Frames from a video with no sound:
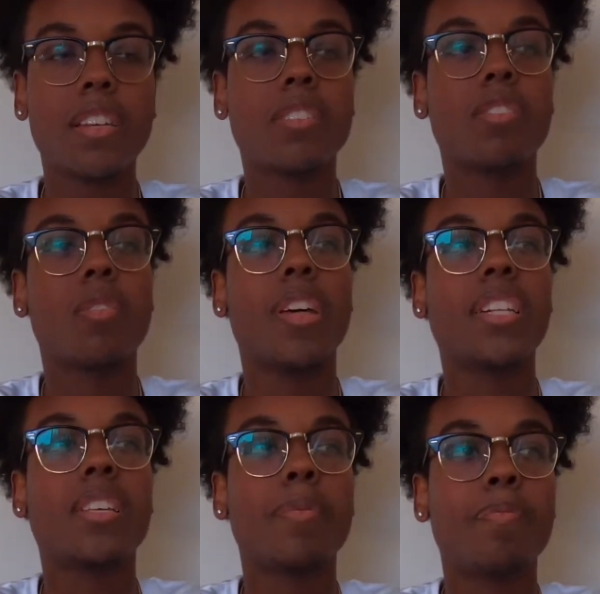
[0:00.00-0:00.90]
So
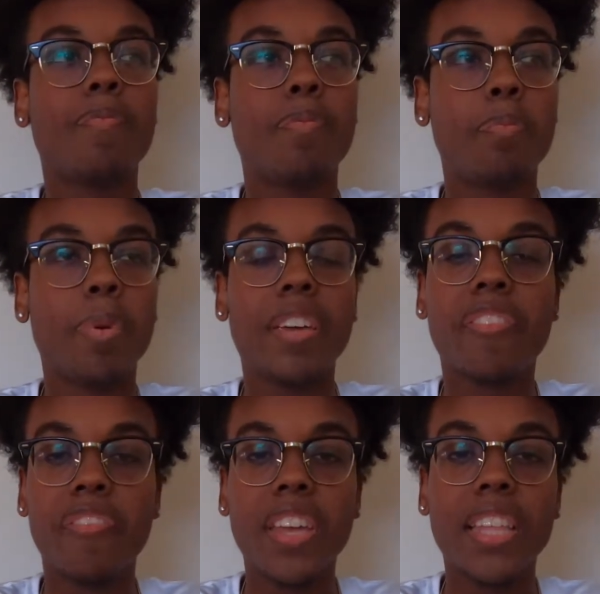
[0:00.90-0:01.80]
that's a big
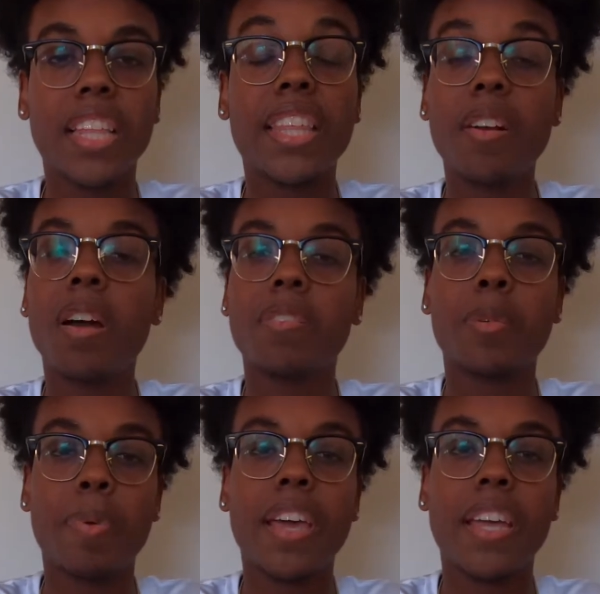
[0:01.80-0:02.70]
fee that they don't have to
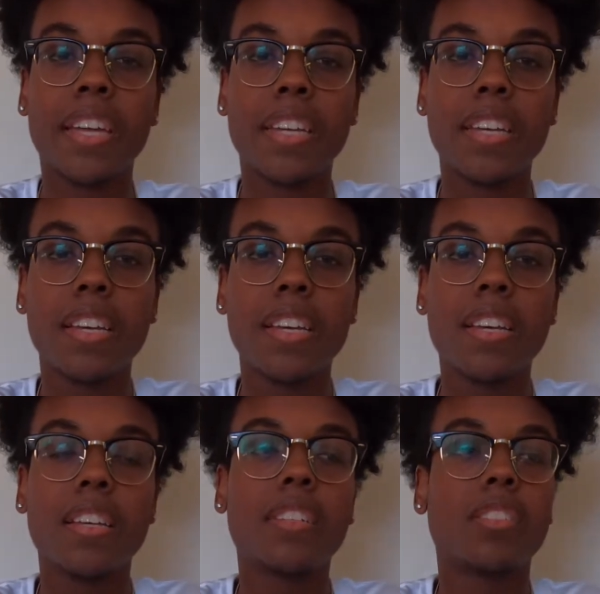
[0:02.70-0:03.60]
pay.
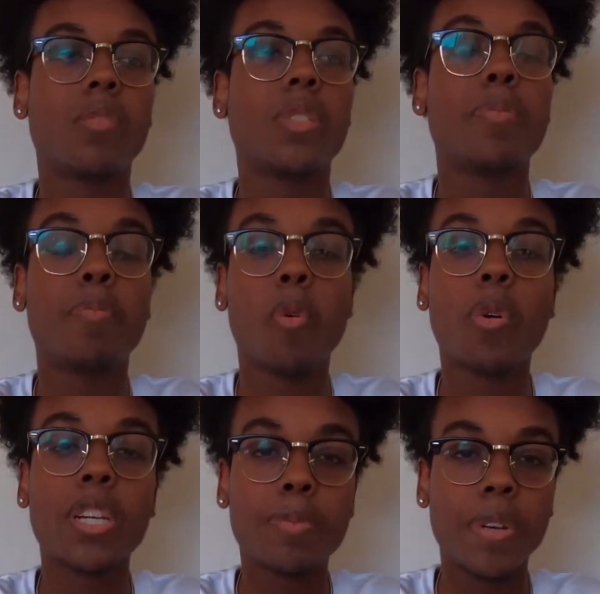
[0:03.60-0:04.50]
So it's
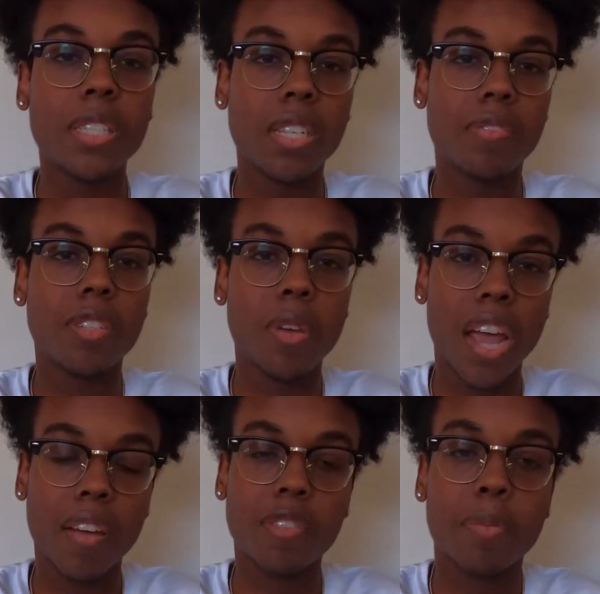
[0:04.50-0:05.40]
more expensive to
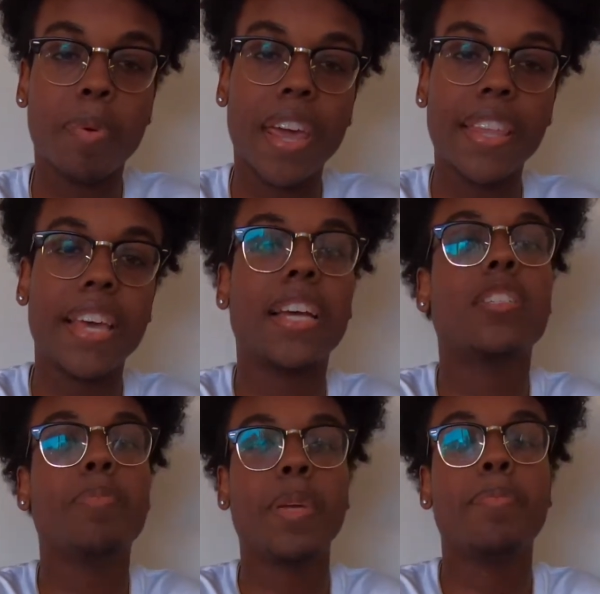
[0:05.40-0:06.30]
have to pay that,
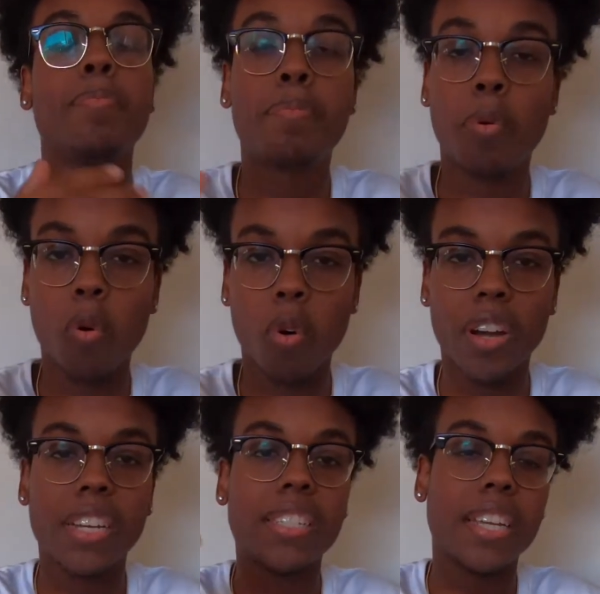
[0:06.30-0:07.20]
to be poor
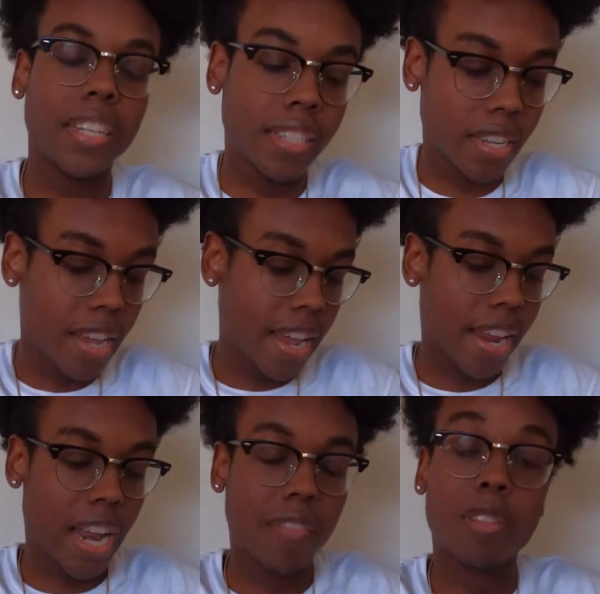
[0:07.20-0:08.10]
in a sense,
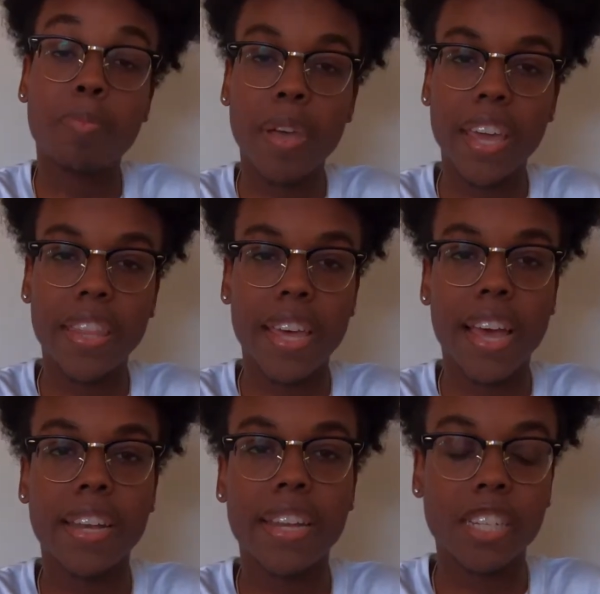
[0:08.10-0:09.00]
and have to pay
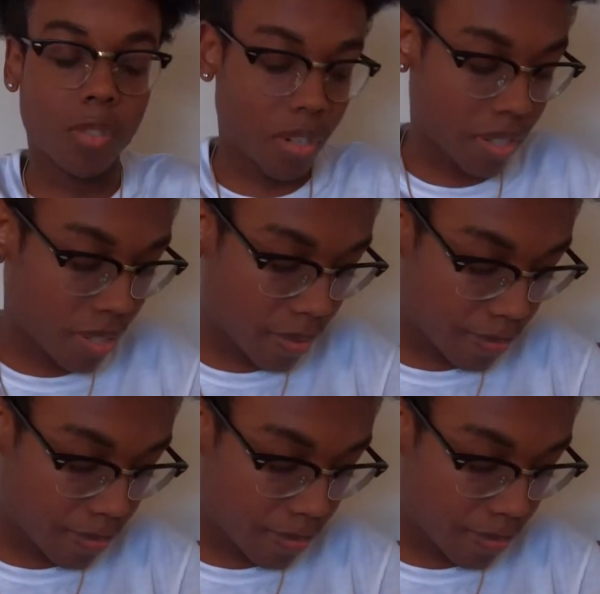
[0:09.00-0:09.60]
that interest.